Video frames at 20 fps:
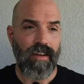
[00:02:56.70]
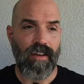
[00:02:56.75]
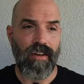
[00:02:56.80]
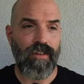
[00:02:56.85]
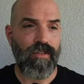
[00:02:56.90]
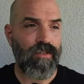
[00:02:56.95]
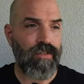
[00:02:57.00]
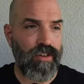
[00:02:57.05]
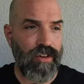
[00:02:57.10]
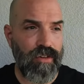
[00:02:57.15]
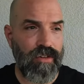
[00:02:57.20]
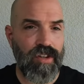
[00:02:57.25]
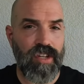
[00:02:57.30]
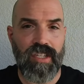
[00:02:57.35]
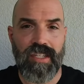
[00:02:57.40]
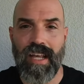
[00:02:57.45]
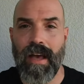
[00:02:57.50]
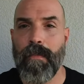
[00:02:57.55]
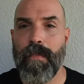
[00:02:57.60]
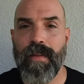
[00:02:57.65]
you're
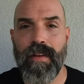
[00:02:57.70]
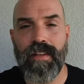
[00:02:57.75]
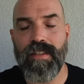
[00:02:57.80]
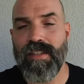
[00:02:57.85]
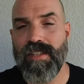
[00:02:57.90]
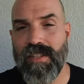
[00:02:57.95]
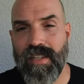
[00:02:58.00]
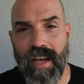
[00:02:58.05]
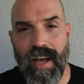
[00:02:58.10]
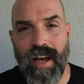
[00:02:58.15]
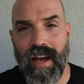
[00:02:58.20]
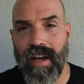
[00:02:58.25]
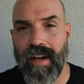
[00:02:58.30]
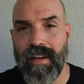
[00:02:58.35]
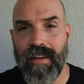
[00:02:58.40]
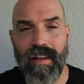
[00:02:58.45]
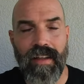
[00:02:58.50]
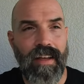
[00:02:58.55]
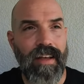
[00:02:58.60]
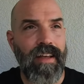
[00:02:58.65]
stepping
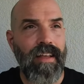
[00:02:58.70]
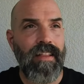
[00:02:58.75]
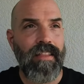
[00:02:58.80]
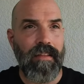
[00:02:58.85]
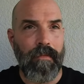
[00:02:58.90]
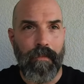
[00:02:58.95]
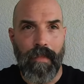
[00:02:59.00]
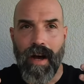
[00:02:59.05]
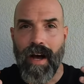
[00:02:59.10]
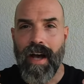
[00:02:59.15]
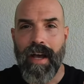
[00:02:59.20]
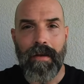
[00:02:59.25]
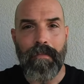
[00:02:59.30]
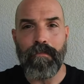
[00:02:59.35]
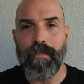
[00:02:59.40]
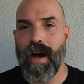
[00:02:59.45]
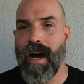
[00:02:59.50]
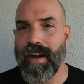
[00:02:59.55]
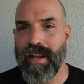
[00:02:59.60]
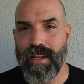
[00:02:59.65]
inside the
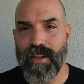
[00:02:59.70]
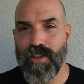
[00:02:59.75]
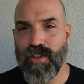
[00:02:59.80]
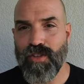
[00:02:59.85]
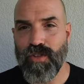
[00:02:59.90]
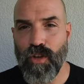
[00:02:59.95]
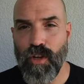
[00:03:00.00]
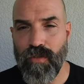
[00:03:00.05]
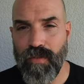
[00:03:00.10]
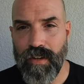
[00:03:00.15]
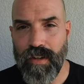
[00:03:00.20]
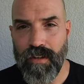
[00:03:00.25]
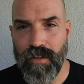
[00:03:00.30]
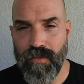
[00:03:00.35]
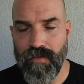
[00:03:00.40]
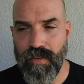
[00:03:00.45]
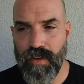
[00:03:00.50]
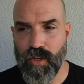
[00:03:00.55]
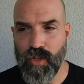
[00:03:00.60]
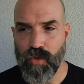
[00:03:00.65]
mind, body, and soul of an
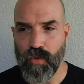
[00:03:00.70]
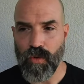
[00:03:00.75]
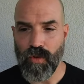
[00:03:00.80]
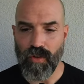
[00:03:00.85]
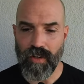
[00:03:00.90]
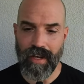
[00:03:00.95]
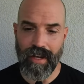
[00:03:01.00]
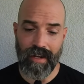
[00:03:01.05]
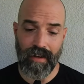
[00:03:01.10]
individual.